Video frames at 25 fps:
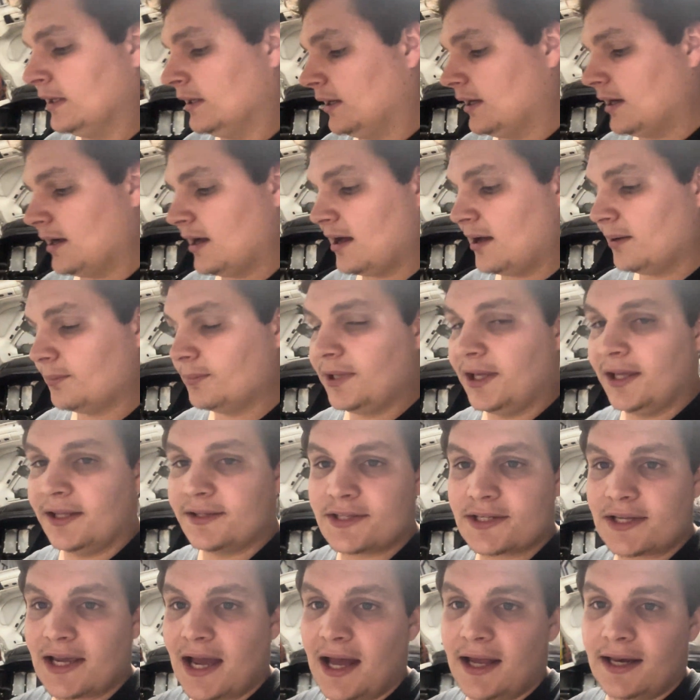
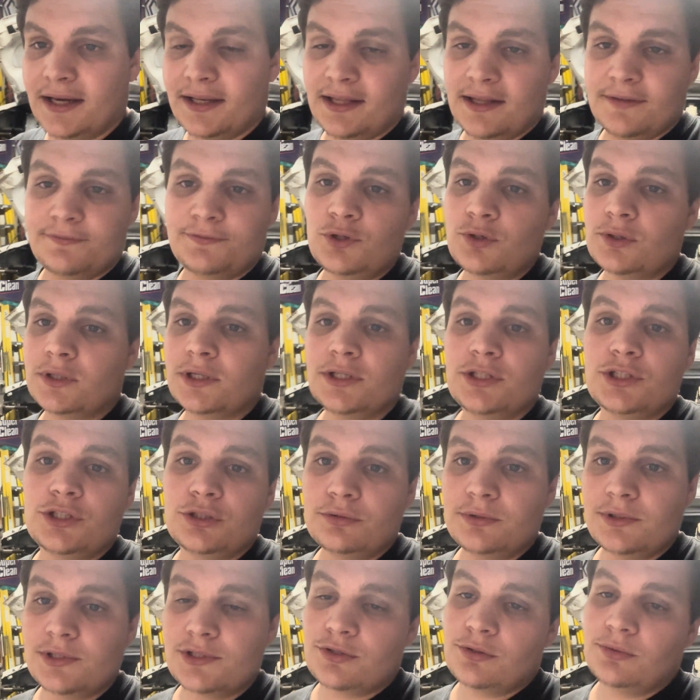It's got, if you can
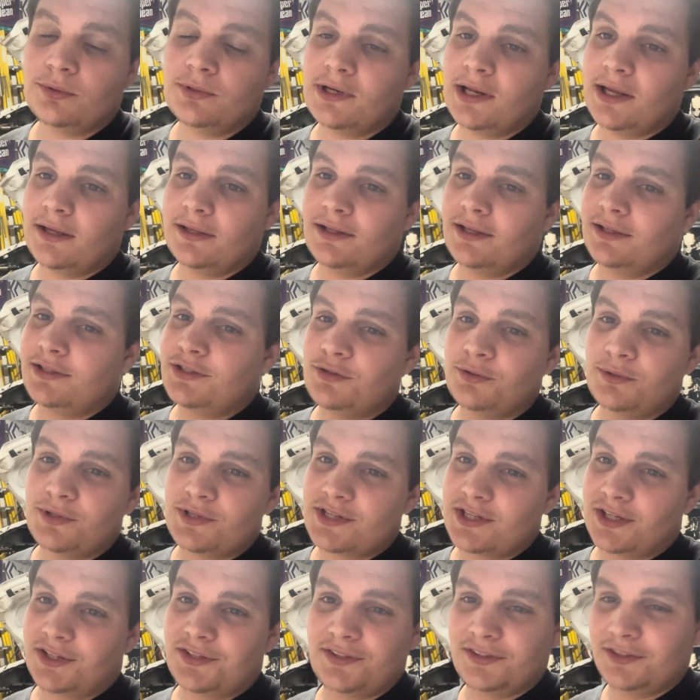do it to a
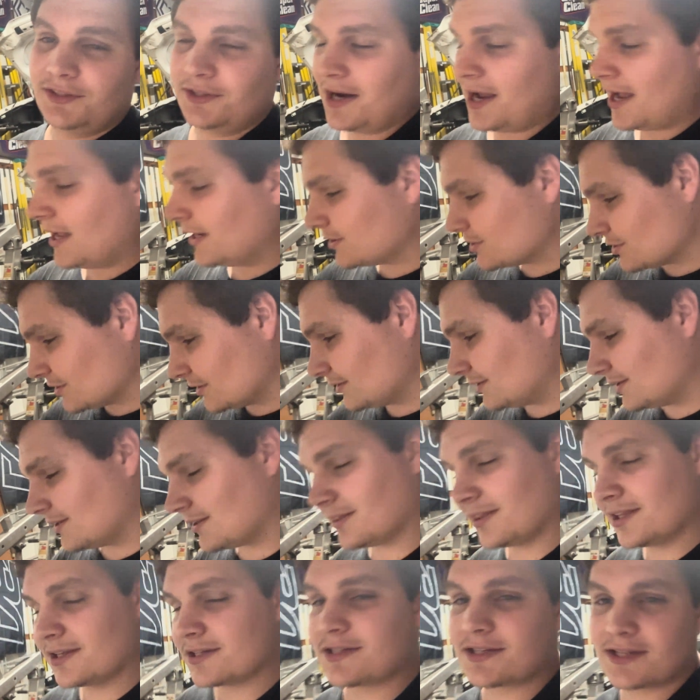6-liter engine,
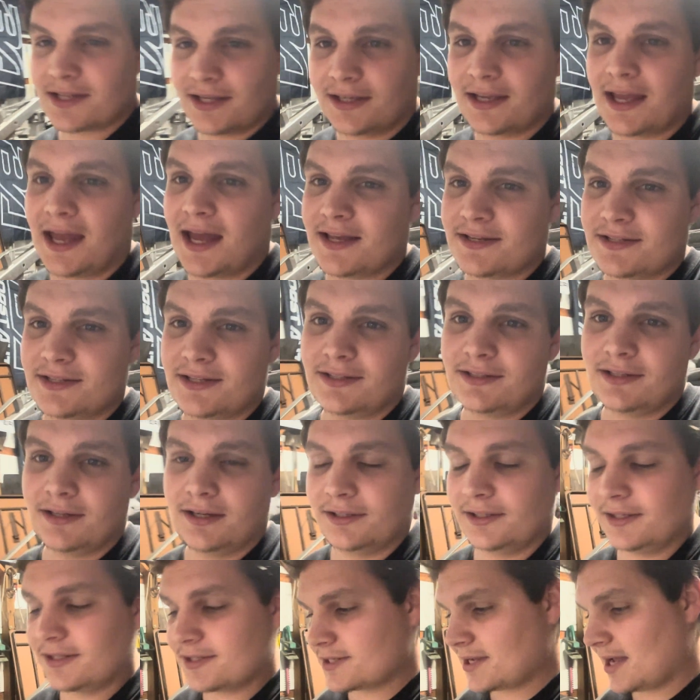this thing has it
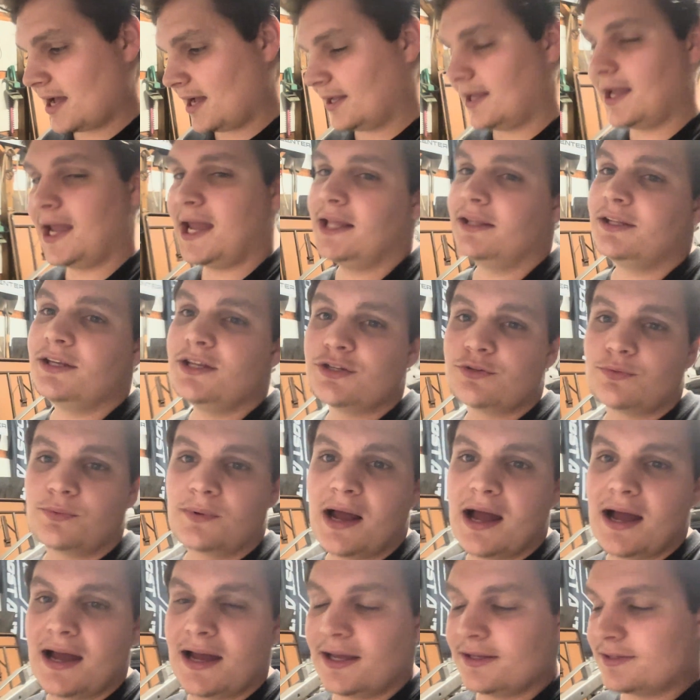done. It's got Callie's
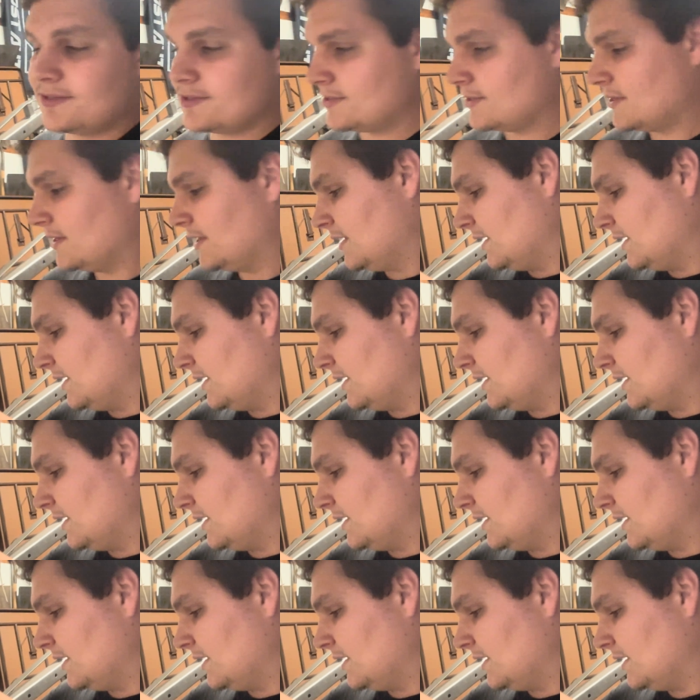rods.